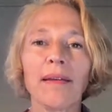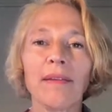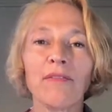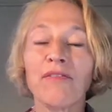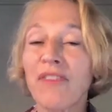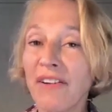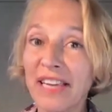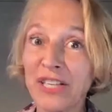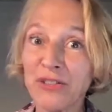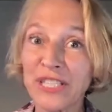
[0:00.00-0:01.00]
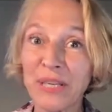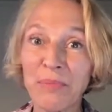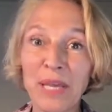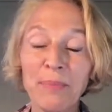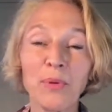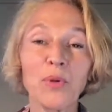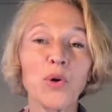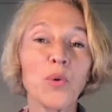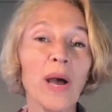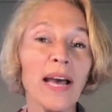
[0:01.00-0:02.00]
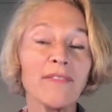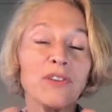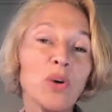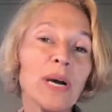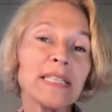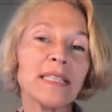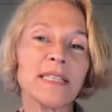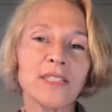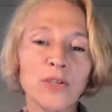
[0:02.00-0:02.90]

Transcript: very interesting people who have new ideas,